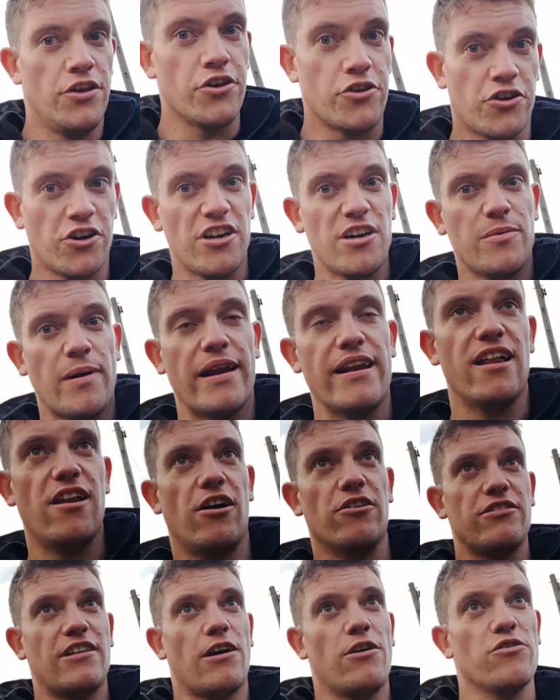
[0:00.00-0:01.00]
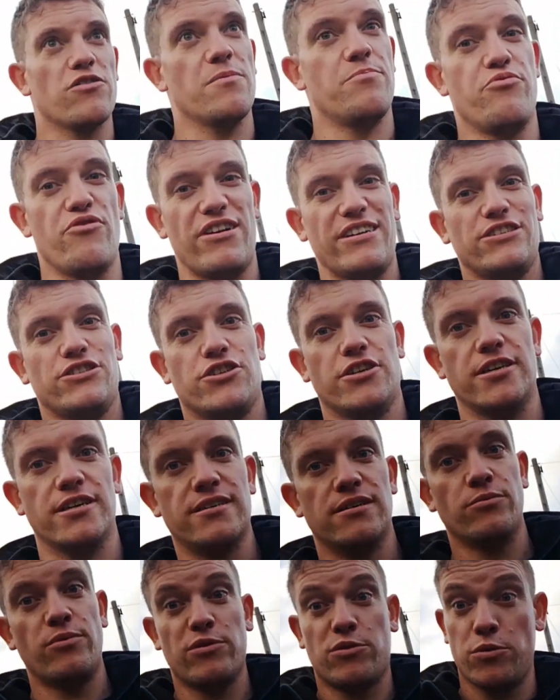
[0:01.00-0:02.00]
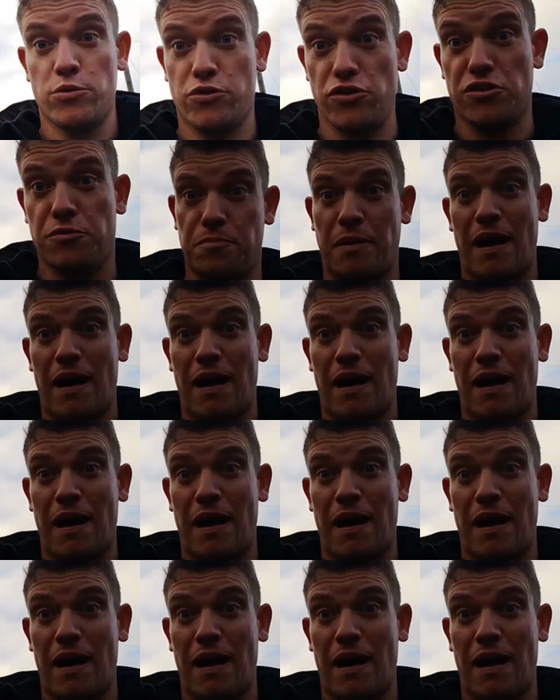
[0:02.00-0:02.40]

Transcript: You could have went along that other bridge which we just